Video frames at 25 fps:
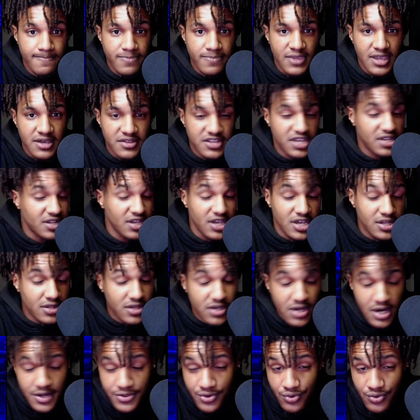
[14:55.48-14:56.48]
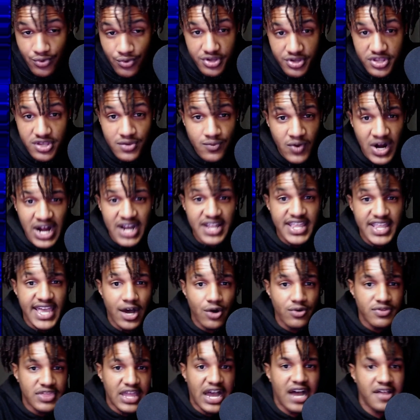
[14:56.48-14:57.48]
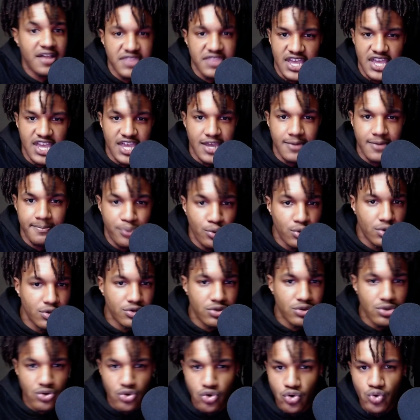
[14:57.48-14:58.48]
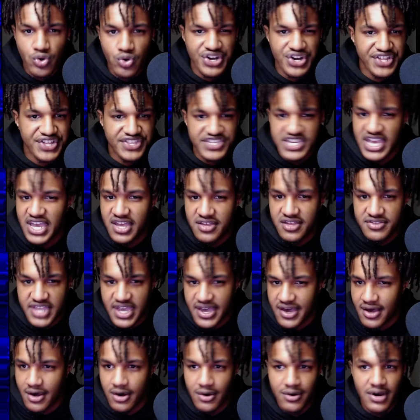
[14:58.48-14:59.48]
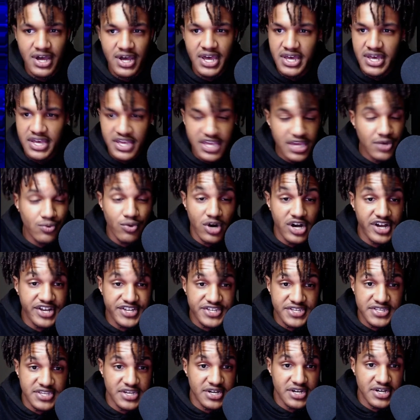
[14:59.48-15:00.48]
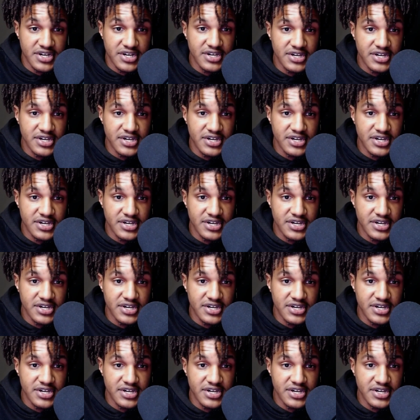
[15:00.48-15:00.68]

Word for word: than any other rookie wideout not named Puka Nacua and Tank Dell. He was the